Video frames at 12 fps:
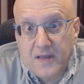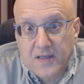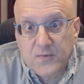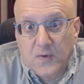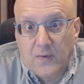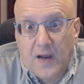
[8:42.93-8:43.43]

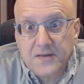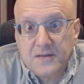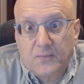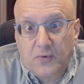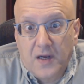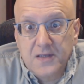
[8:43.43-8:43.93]
That's what
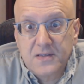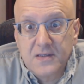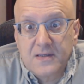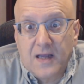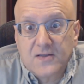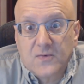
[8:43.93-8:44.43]
rising
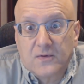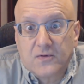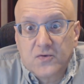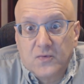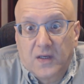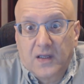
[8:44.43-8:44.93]
prices, that's what the
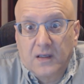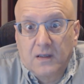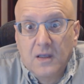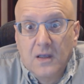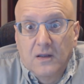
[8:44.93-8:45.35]
shrinking